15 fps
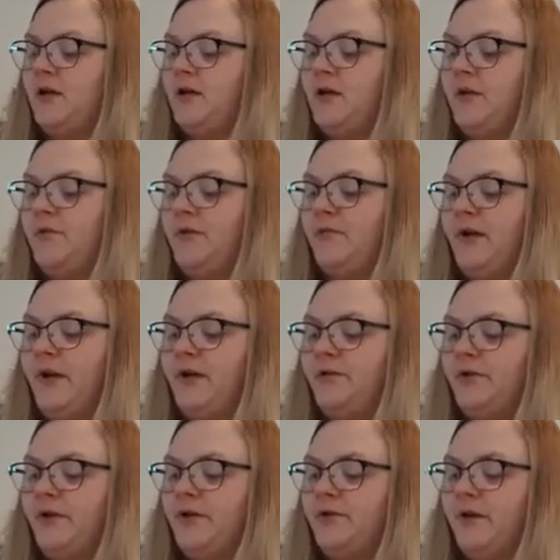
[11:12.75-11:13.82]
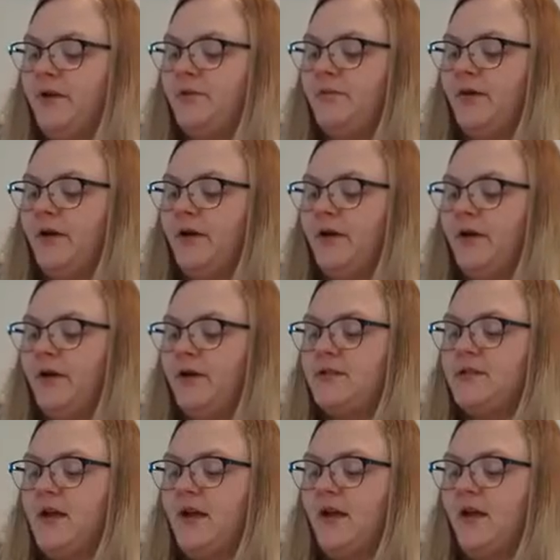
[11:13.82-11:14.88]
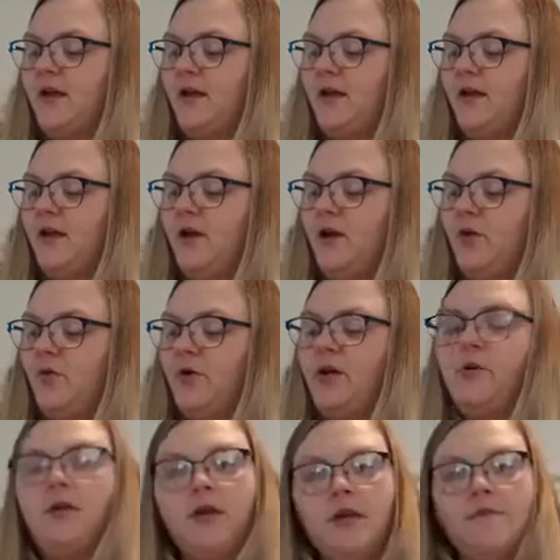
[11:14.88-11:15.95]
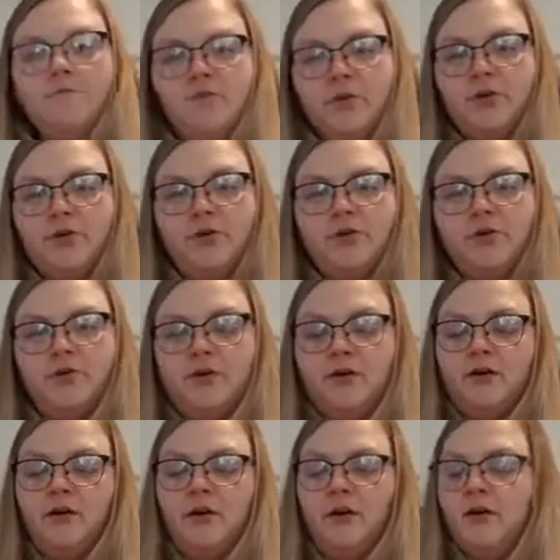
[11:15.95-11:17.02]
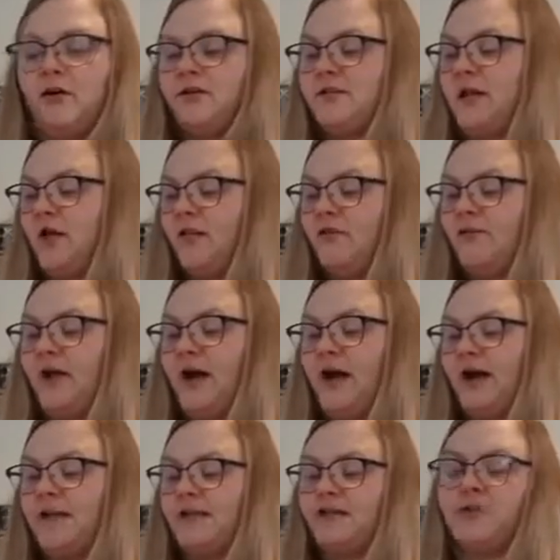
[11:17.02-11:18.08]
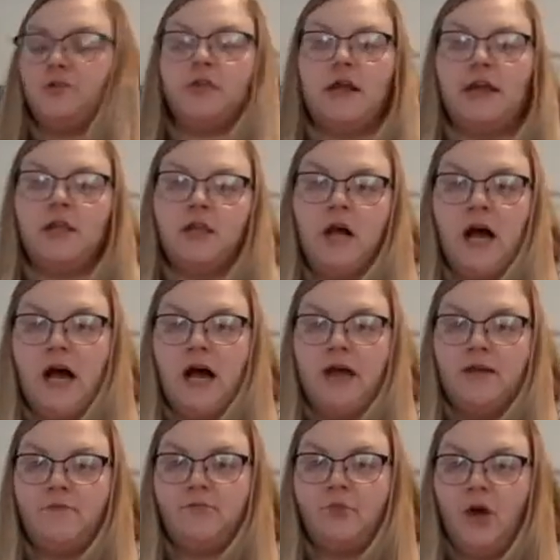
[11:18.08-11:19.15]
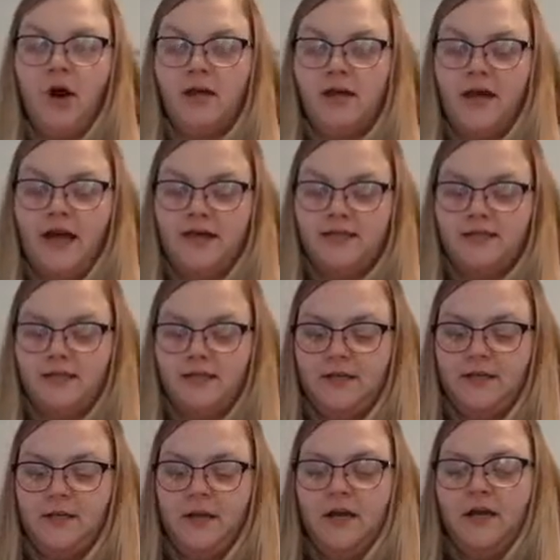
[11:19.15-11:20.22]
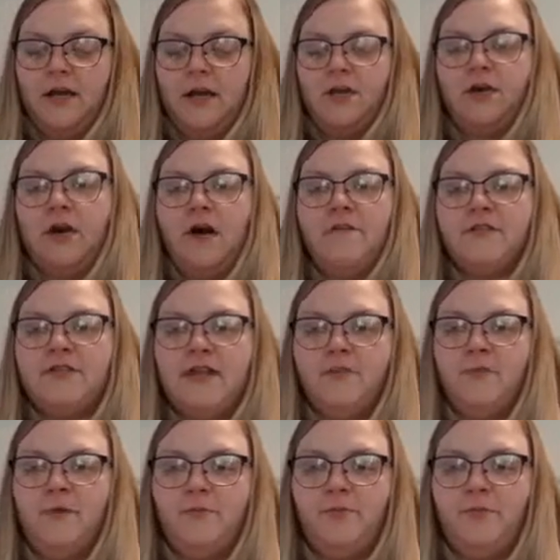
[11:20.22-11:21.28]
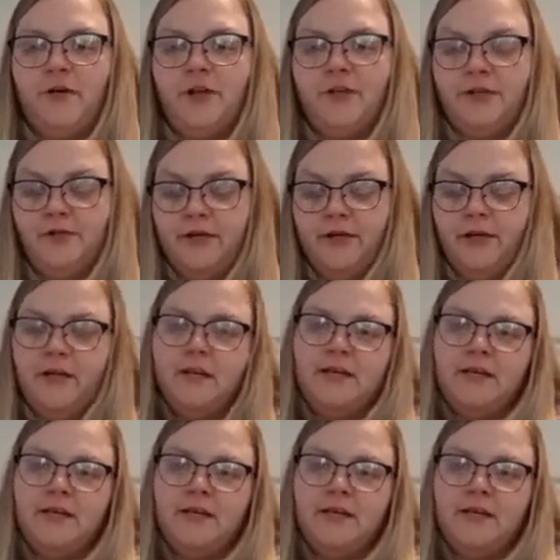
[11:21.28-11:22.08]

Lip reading: let me find it really quick, but it's like when you eat food televised or like live broadcasted and you conversate with people while you do it.